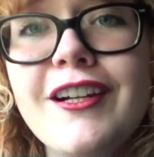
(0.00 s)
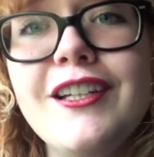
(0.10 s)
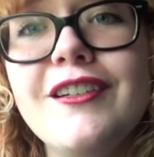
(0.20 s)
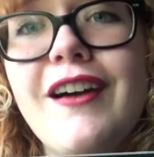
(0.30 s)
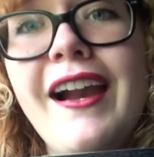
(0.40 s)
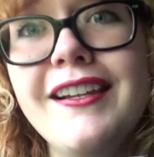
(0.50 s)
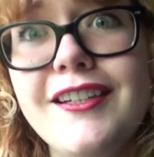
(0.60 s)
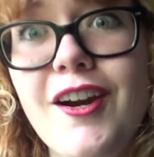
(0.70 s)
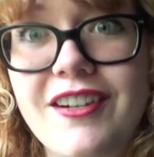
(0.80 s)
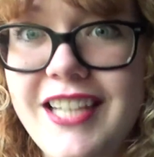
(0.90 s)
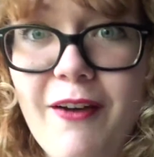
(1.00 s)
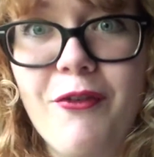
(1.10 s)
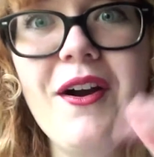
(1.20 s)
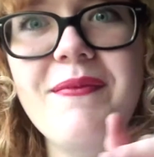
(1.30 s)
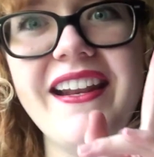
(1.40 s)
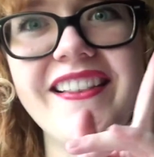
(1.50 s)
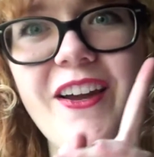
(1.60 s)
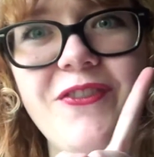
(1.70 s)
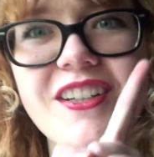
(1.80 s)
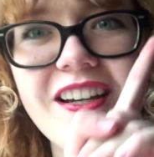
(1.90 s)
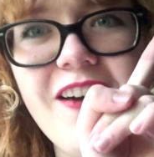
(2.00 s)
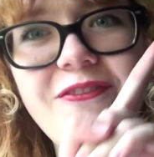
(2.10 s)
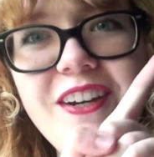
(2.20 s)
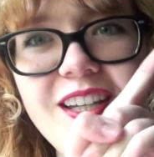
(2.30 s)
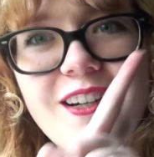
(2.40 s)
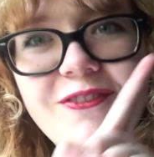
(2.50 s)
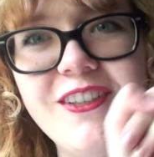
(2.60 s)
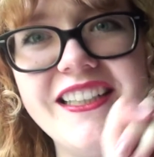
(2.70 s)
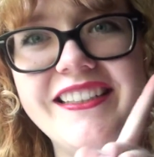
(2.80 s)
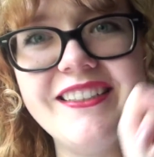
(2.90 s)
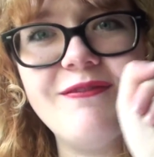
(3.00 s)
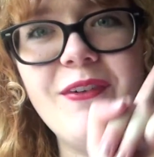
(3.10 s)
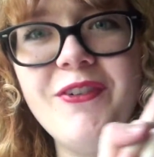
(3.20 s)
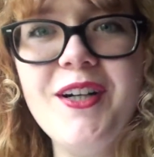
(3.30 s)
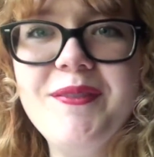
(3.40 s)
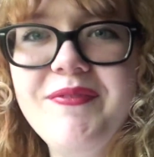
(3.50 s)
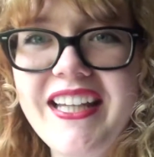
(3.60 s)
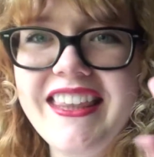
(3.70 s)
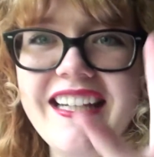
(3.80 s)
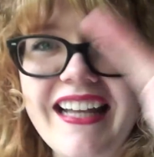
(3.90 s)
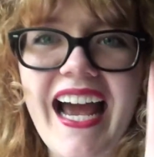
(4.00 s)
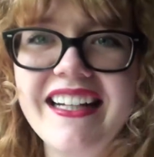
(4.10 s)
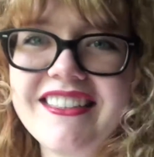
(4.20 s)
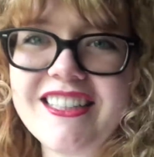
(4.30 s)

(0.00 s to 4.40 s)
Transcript: ado, I need to go because I have 1 minute left of video footage before my thing dies,